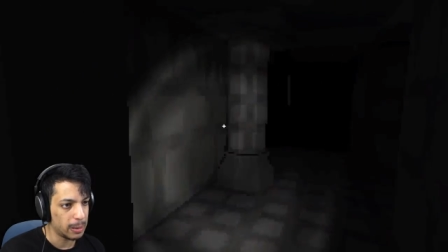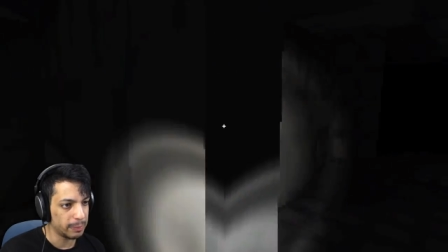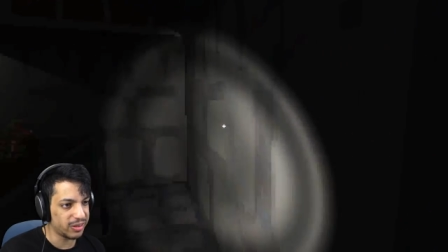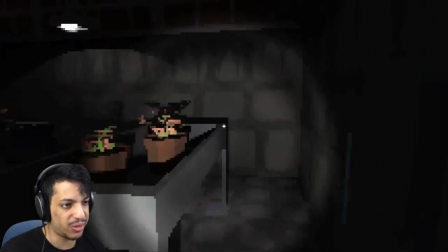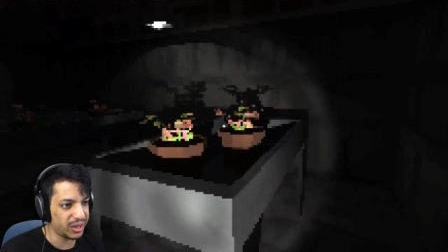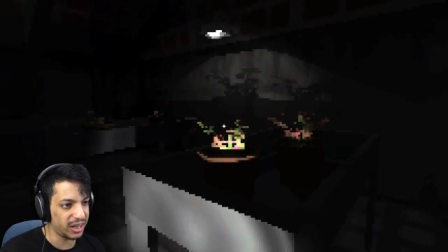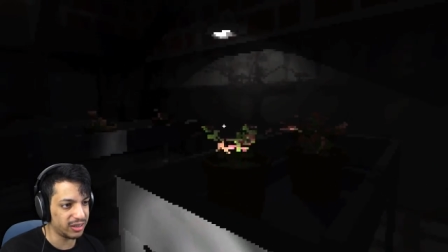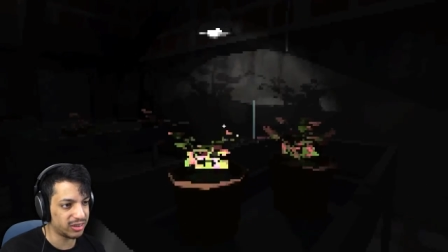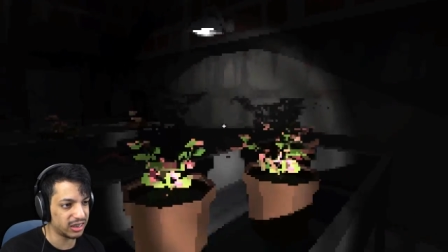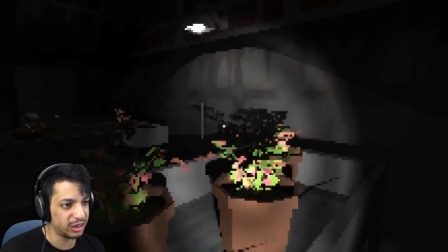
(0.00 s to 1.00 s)
But the thing
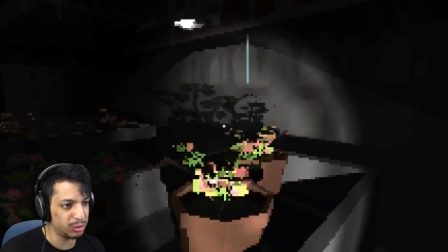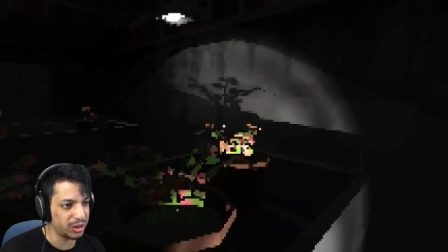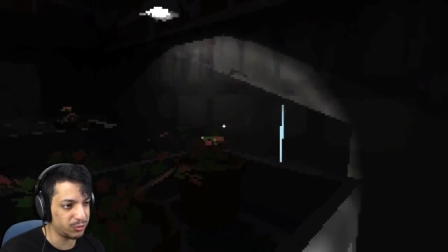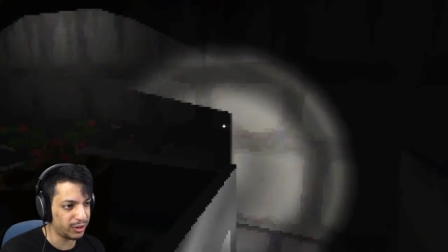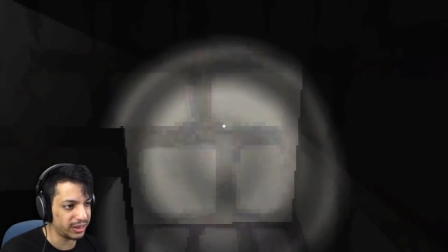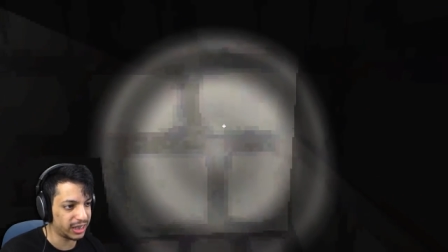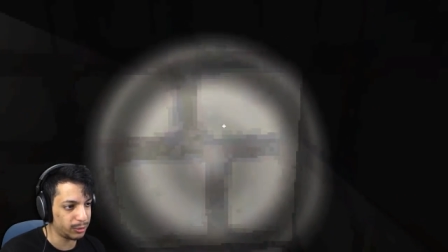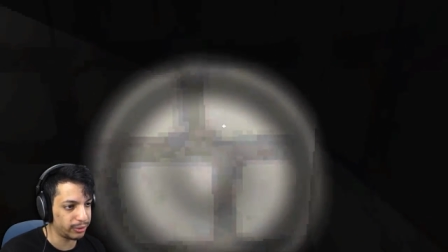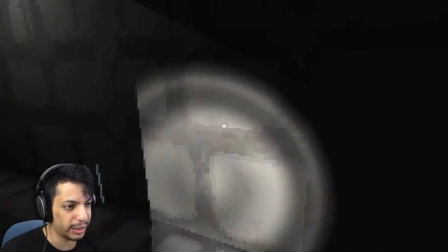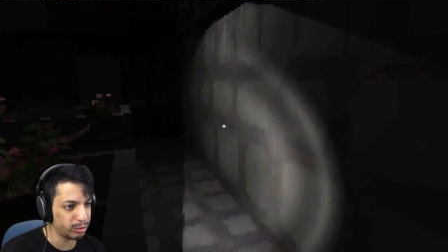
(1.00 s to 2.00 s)
is, you can find the key
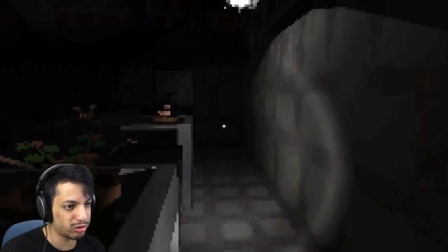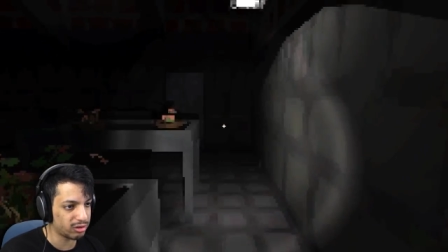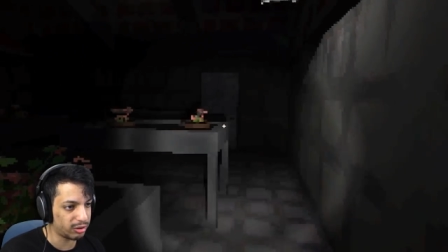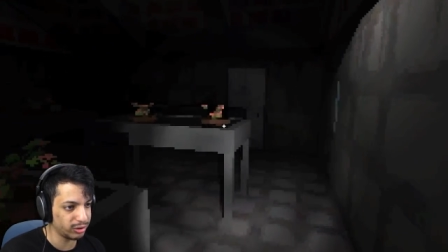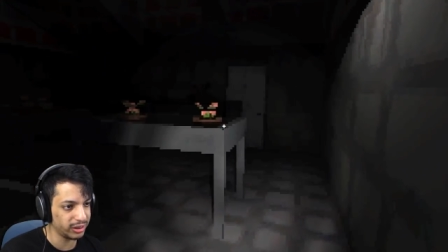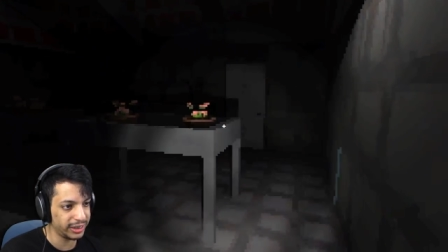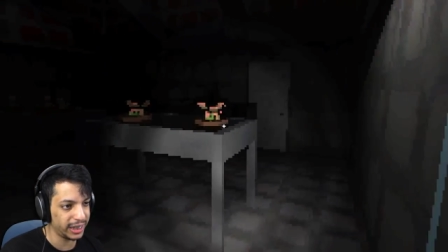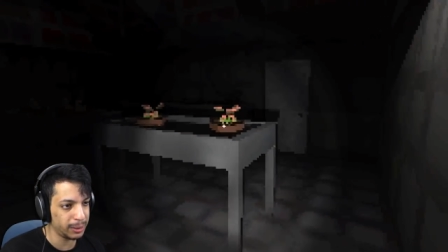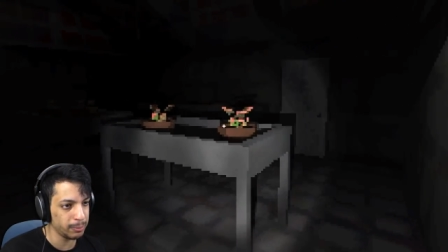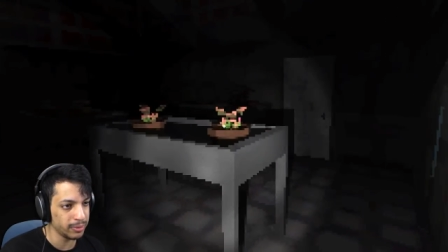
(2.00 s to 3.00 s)
without startling
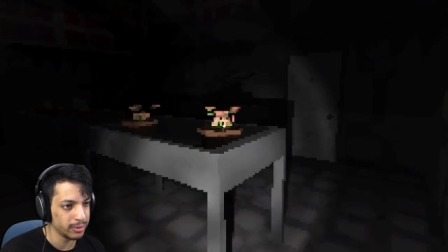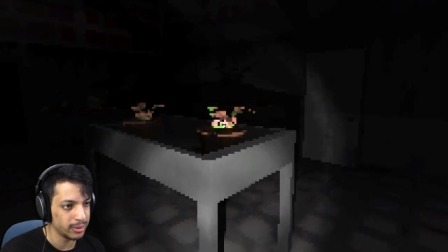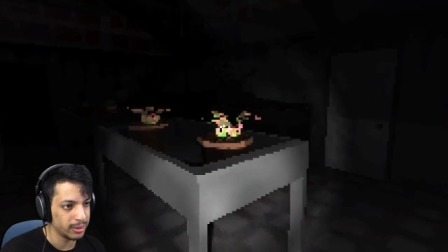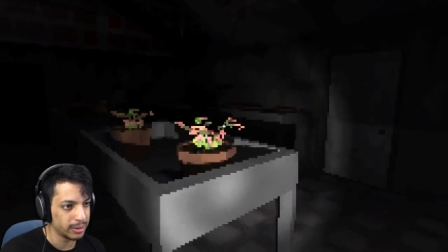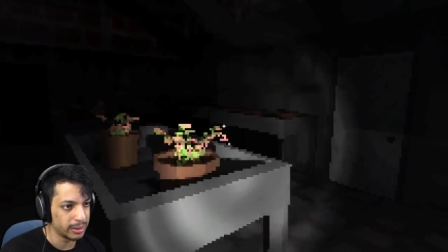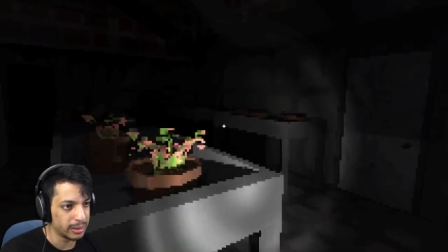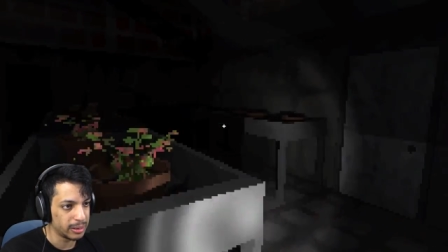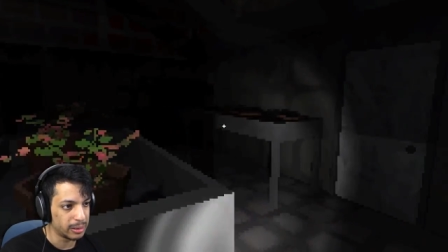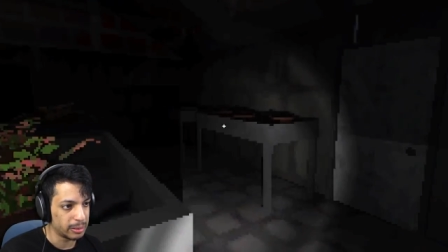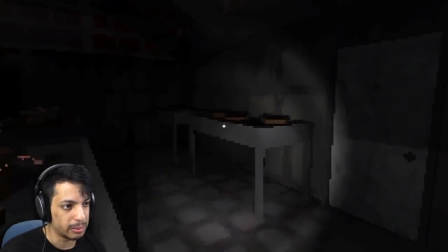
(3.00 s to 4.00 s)
him.
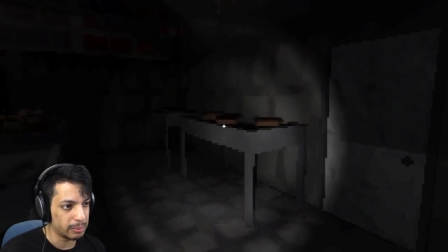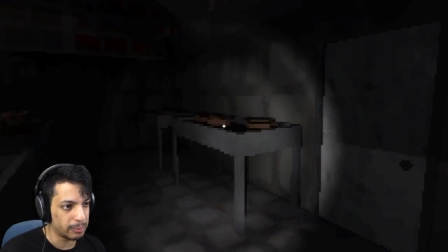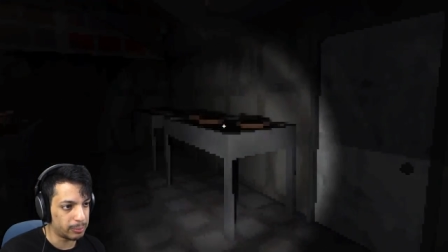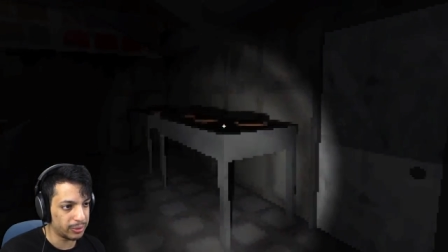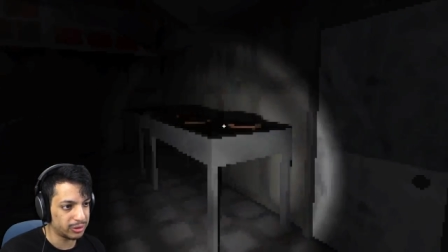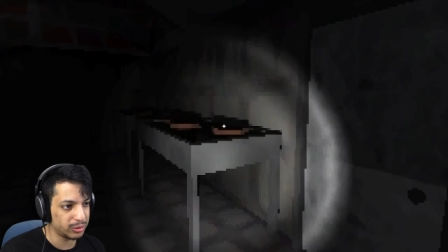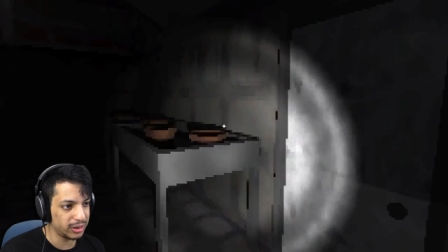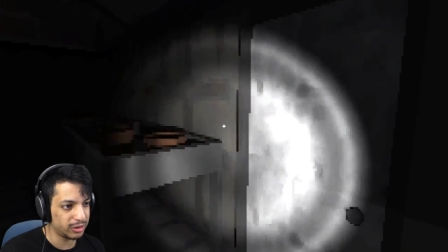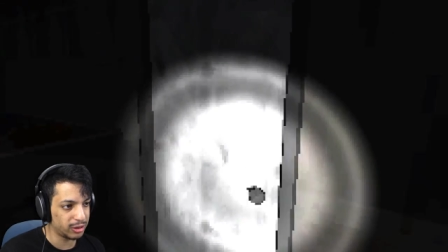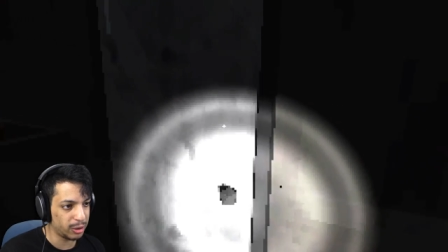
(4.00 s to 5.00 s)
But you need to